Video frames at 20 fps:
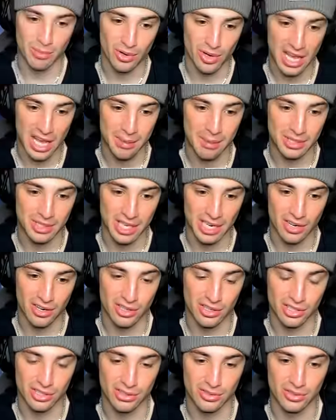more damage out of
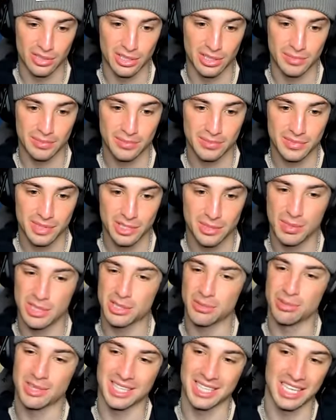Ursaluna.
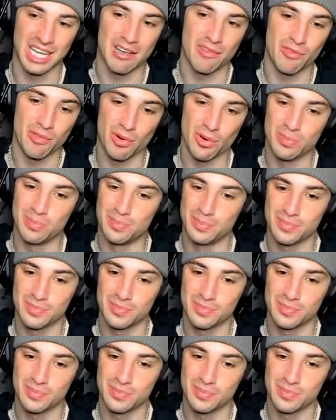Especially with the Life Orb.